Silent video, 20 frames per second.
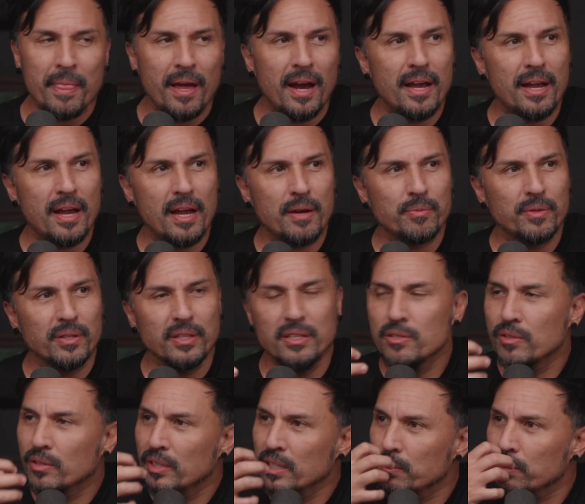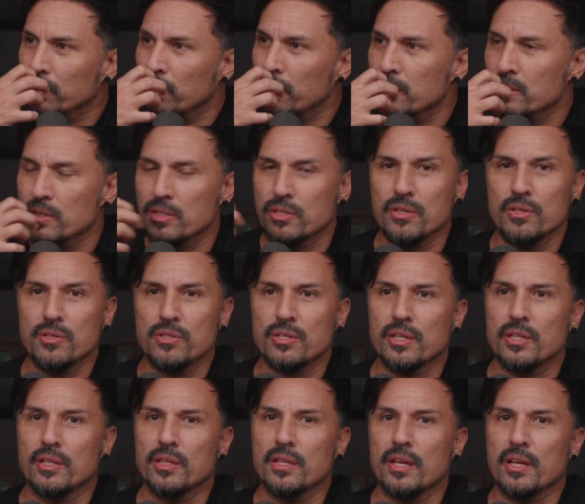I, I, really do think with our
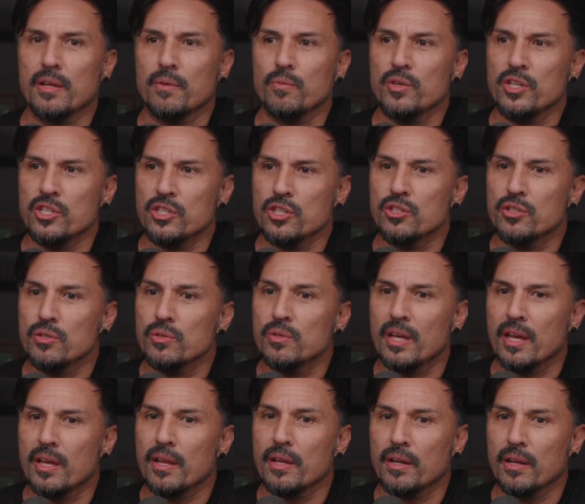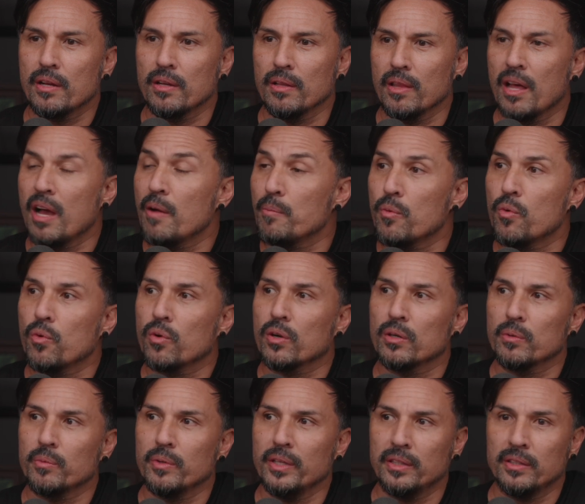institution that we should do that a lot
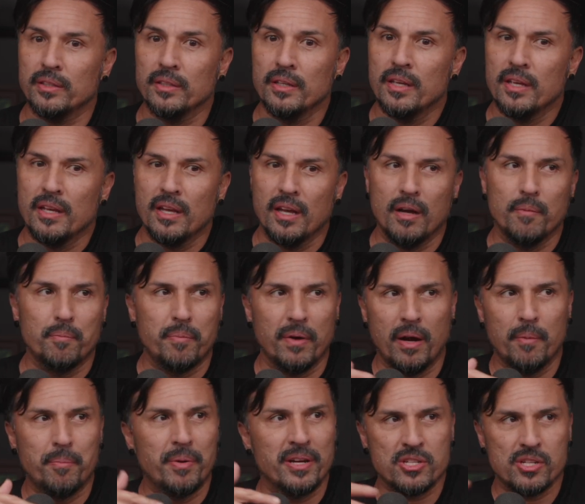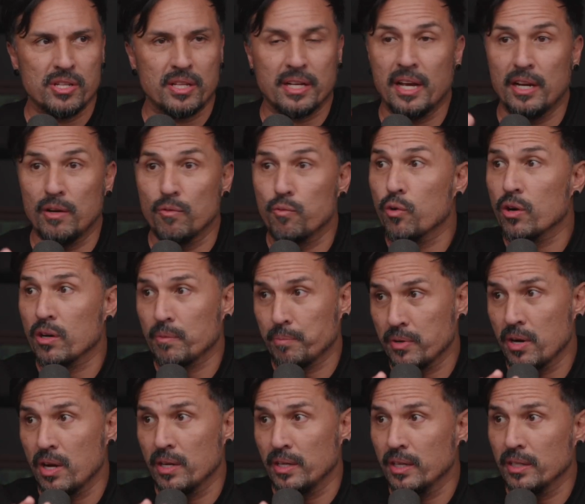more with a, a bunch of the kind of work
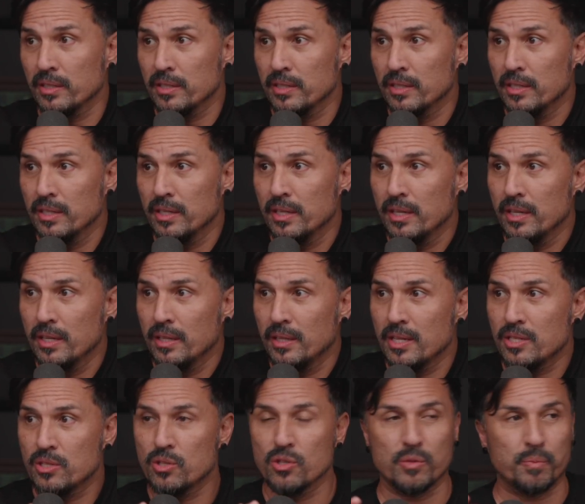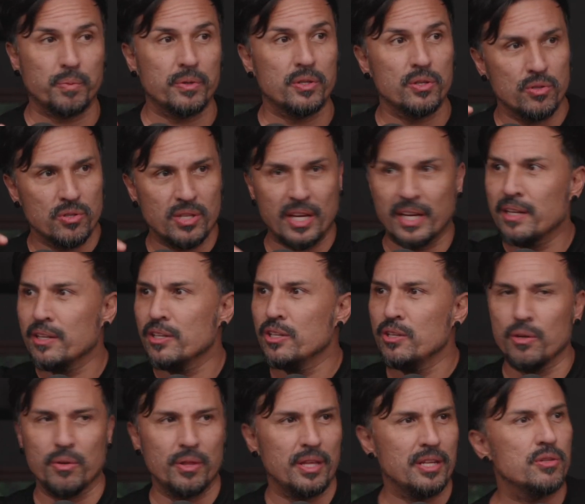product that mm-hmm. students produce. Like you
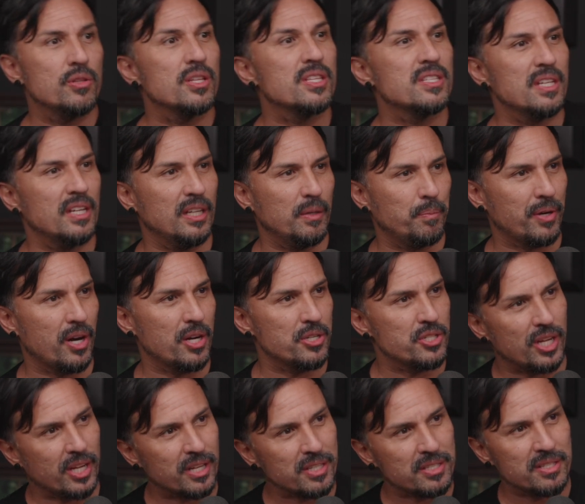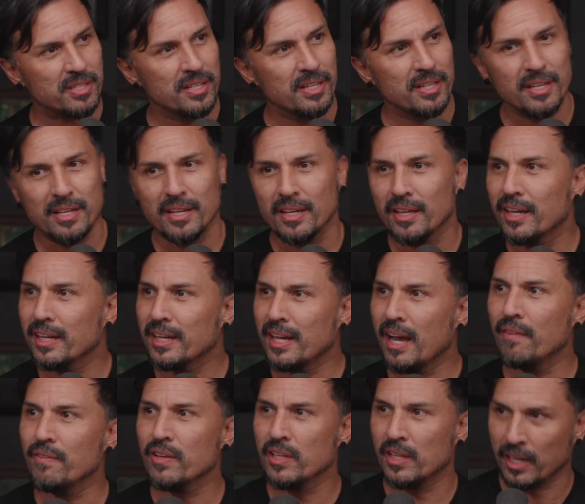know, they do the city projects, yeah like
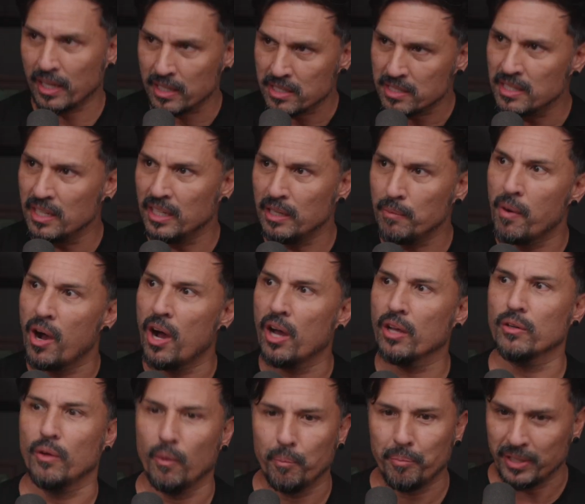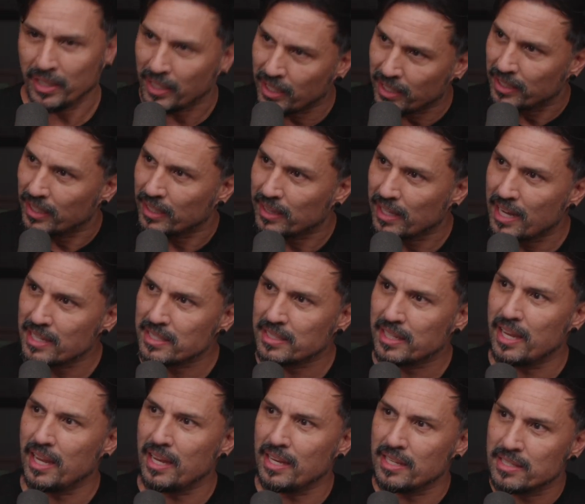having like a city model, putting it in the glass
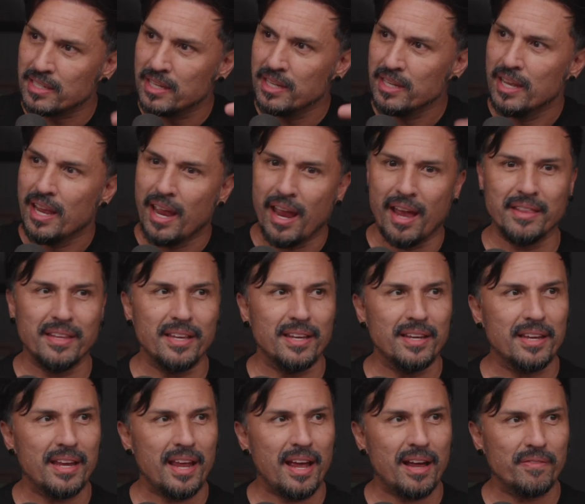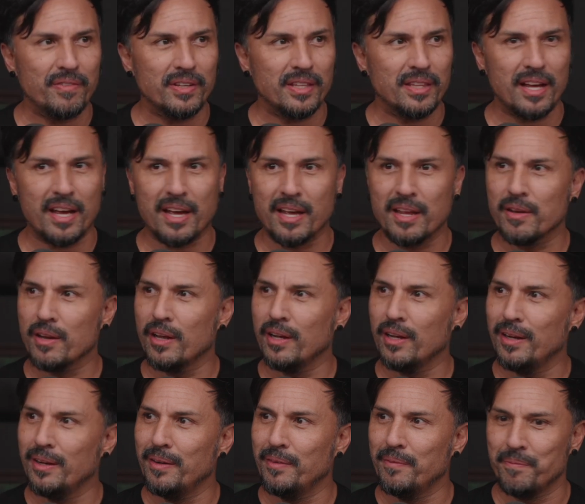case, right. and then having that.
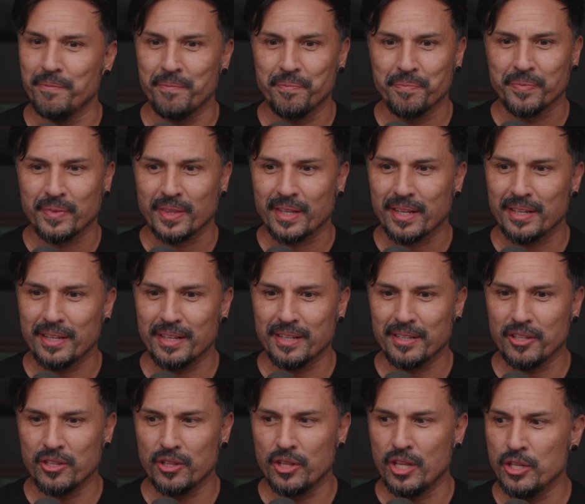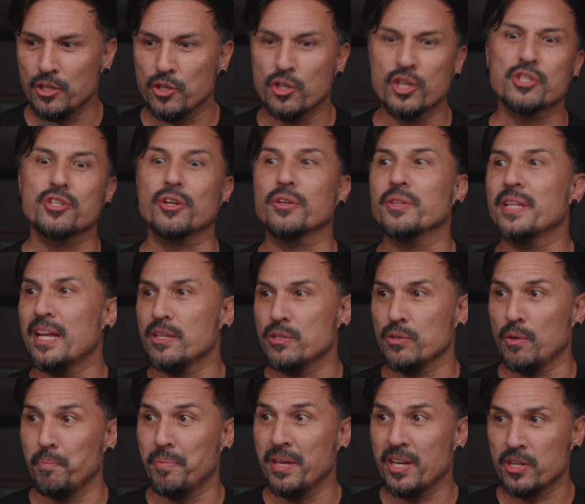Um, uh, then you can turn that into
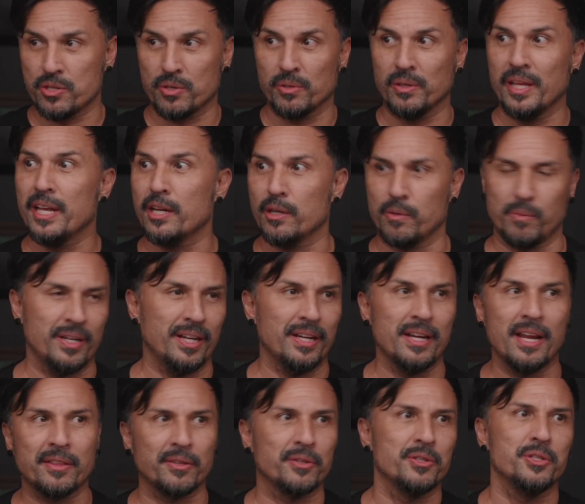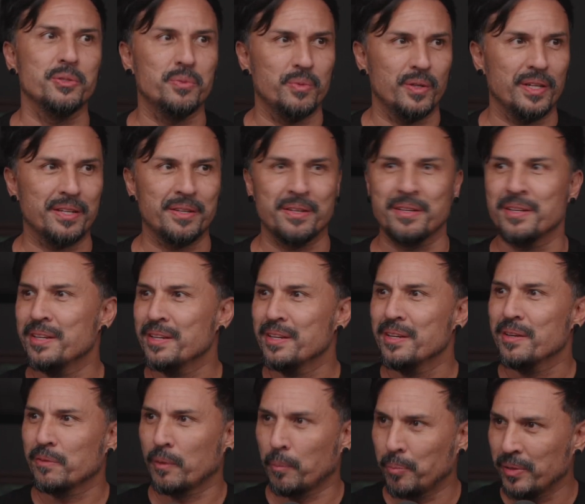a picture later when another new mm-hmm. one
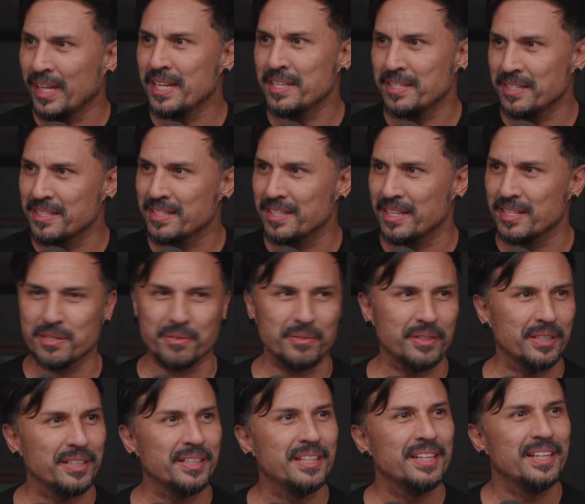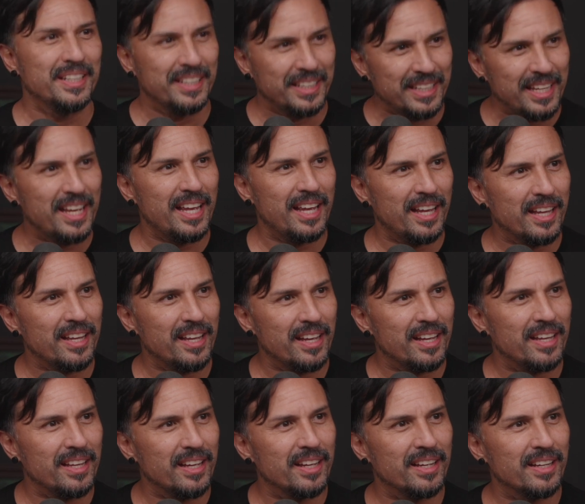replaces like this 3D one. rendered yeah, picture, yeah,
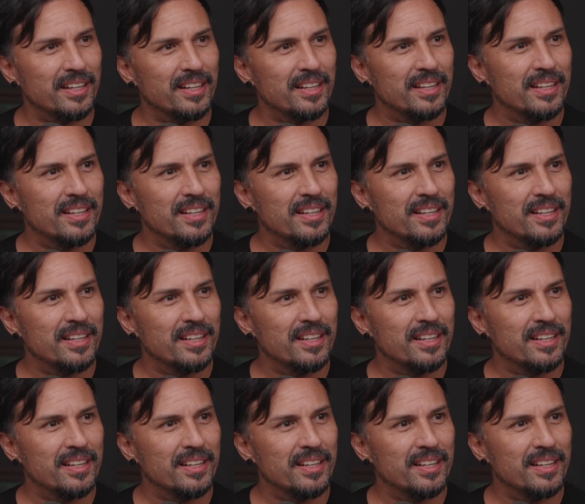yeah, yeah.